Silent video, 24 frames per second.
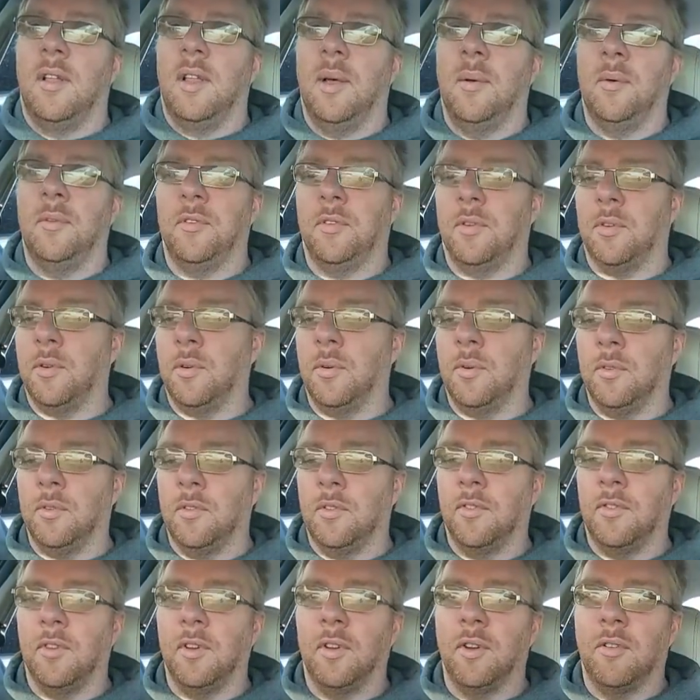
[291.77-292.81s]
That was the cause
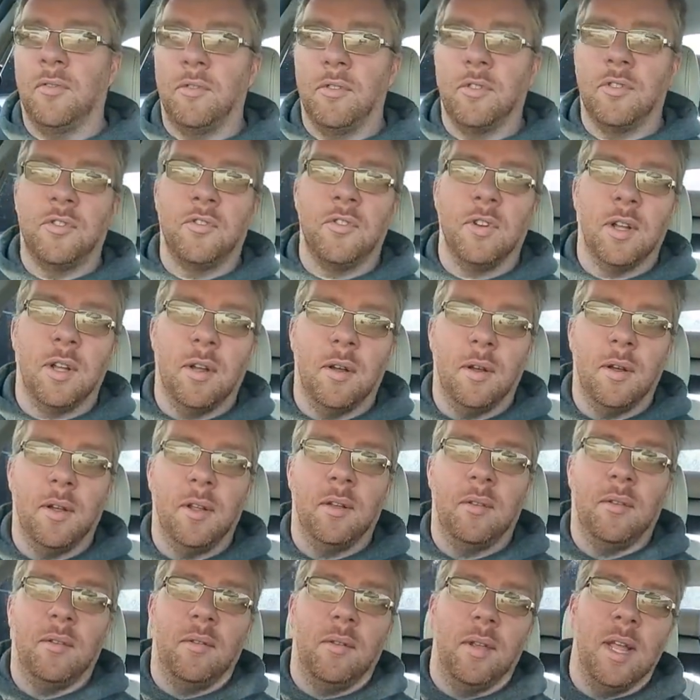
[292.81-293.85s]
of
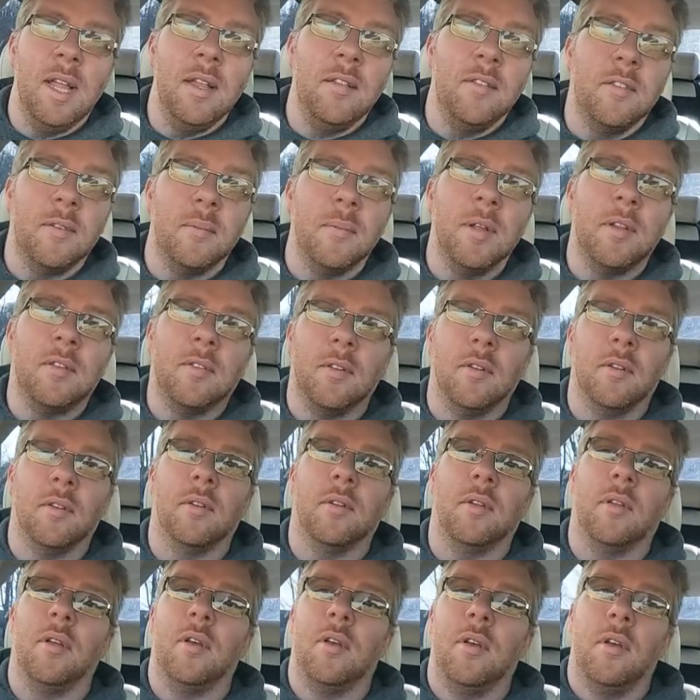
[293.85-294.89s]

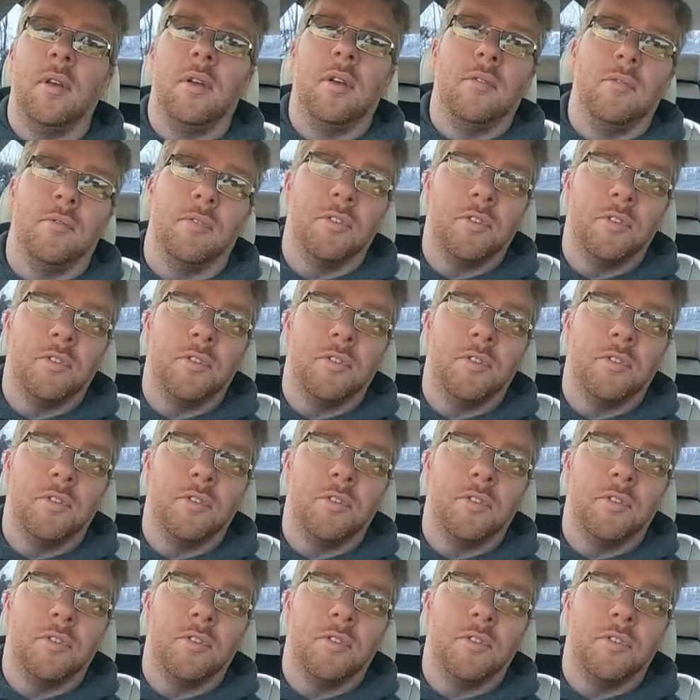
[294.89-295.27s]
intermittent